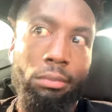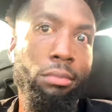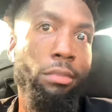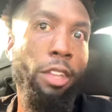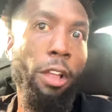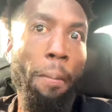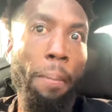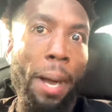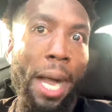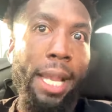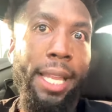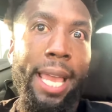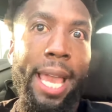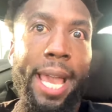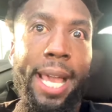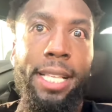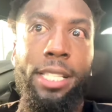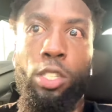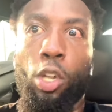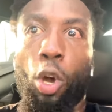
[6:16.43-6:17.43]
Your body
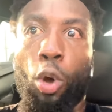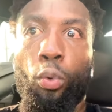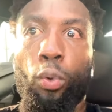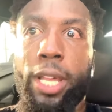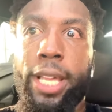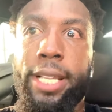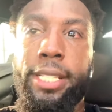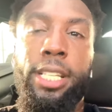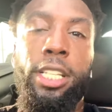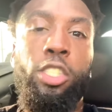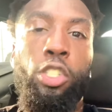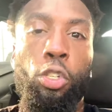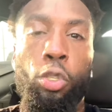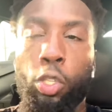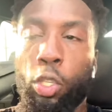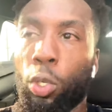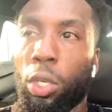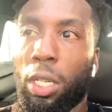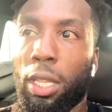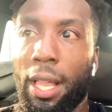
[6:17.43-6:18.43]
has no reason to
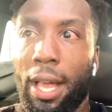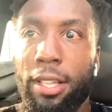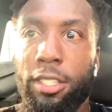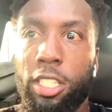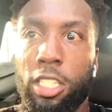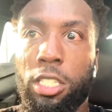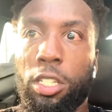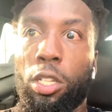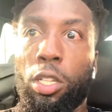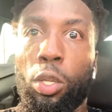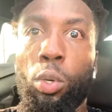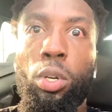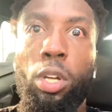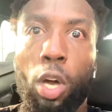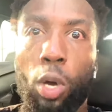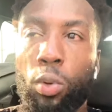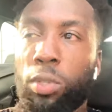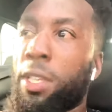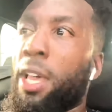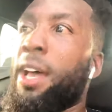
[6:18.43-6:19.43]
utilize this
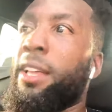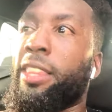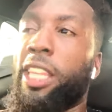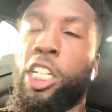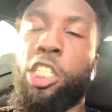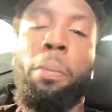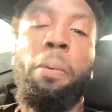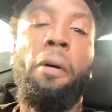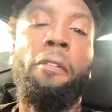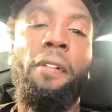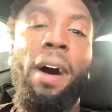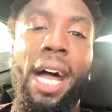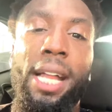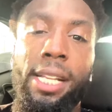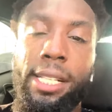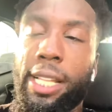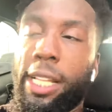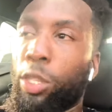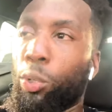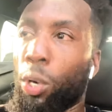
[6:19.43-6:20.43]
glucose that you're
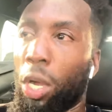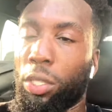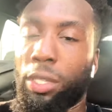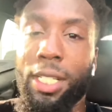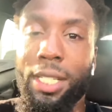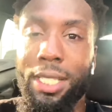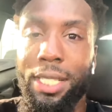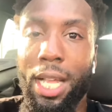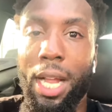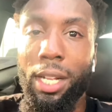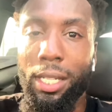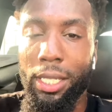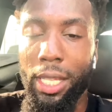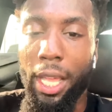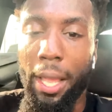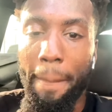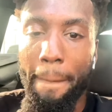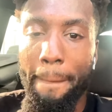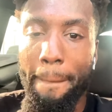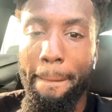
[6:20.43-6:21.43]
providing it throughout the entire
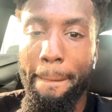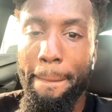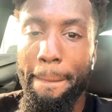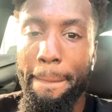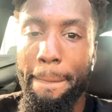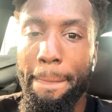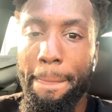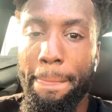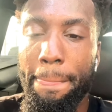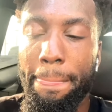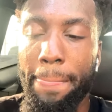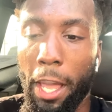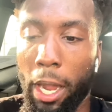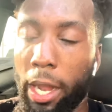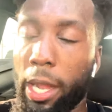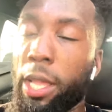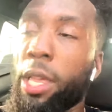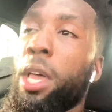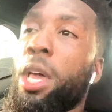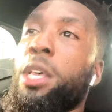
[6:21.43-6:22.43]
day. All
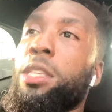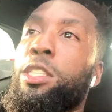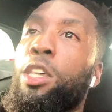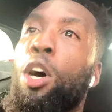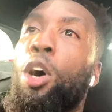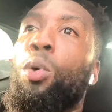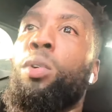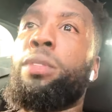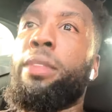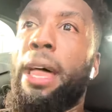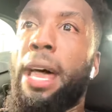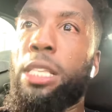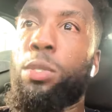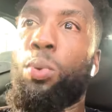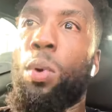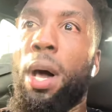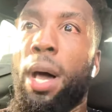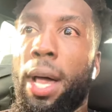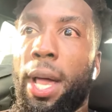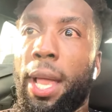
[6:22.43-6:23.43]
right. So that's
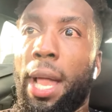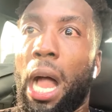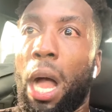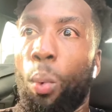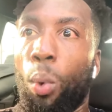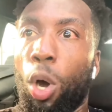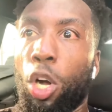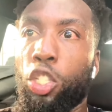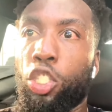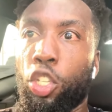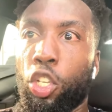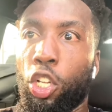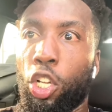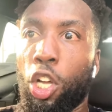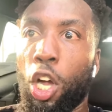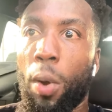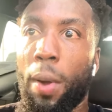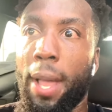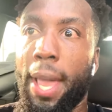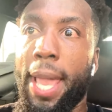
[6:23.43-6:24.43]
why I want you to
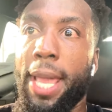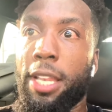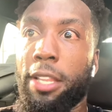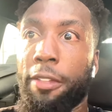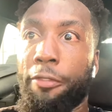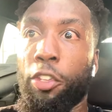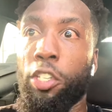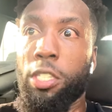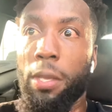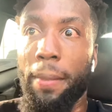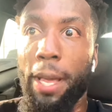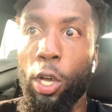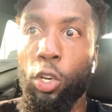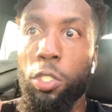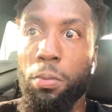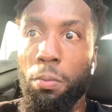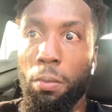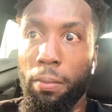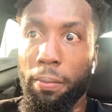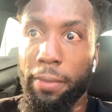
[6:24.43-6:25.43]
go ahead. And if you're somebody
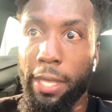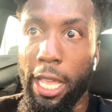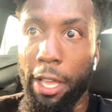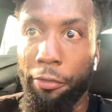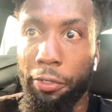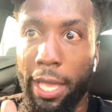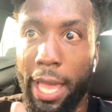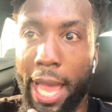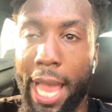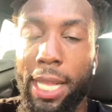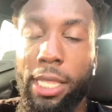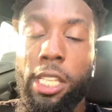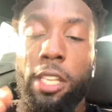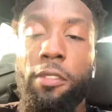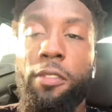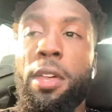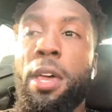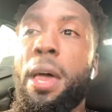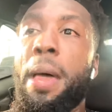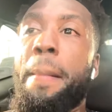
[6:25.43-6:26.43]
who's definitely
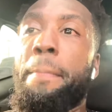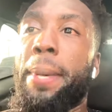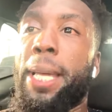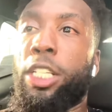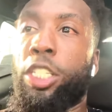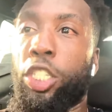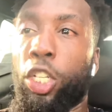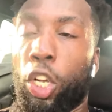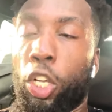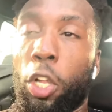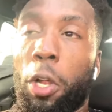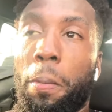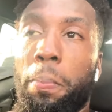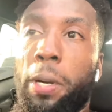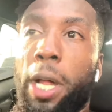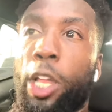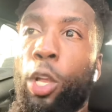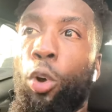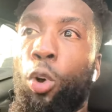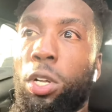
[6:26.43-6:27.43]
active, make sure you're
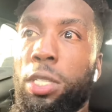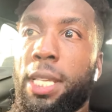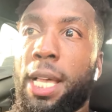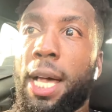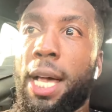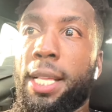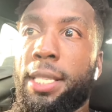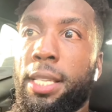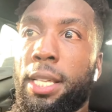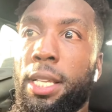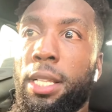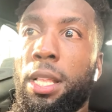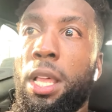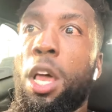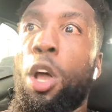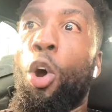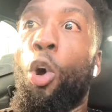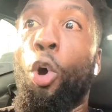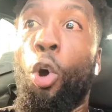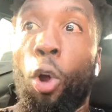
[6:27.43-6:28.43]
prioritizing
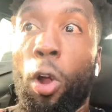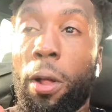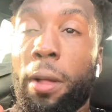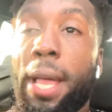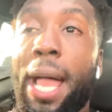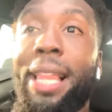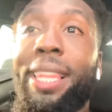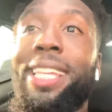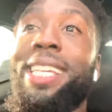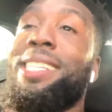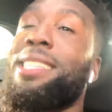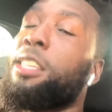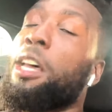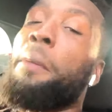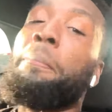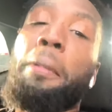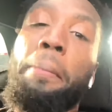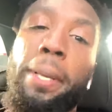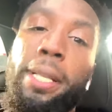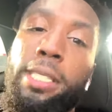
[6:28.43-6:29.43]
or at least
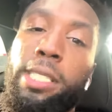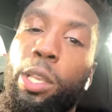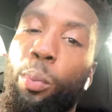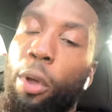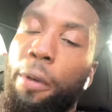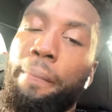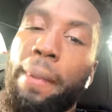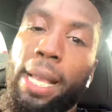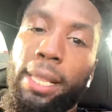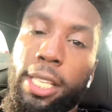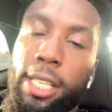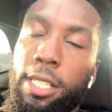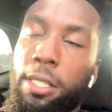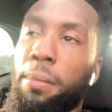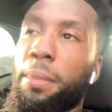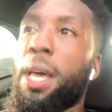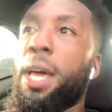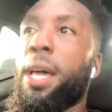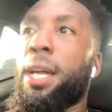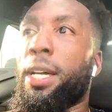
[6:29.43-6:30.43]
supplementing with
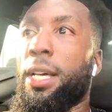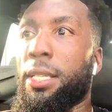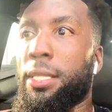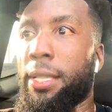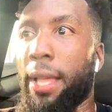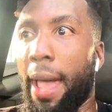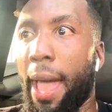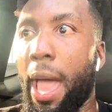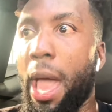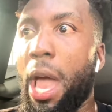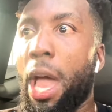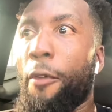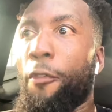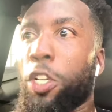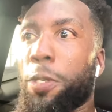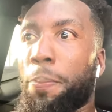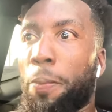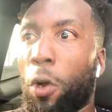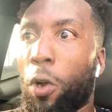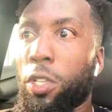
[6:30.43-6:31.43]
magnesium, because the
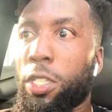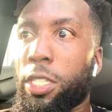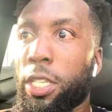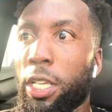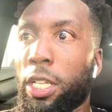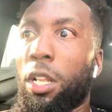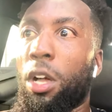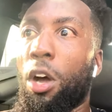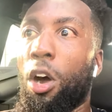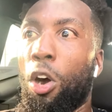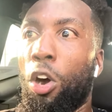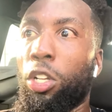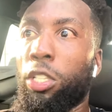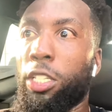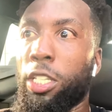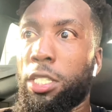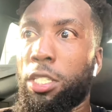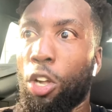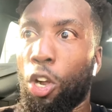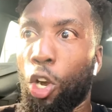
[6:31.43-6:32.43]
average person on
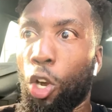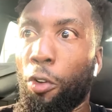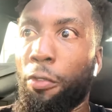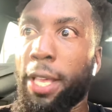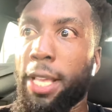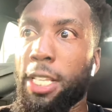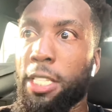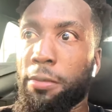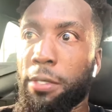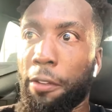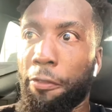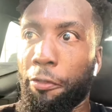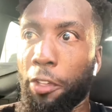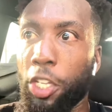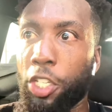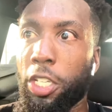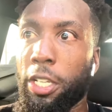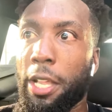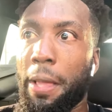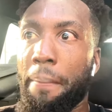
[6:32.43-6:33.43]
this earth is
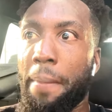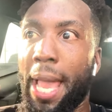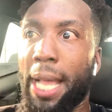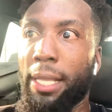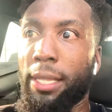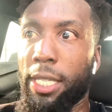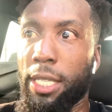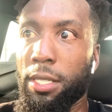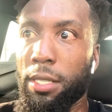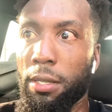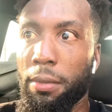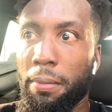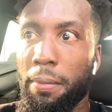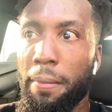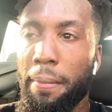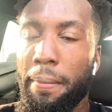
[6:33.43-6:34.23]
deficient in magnesium.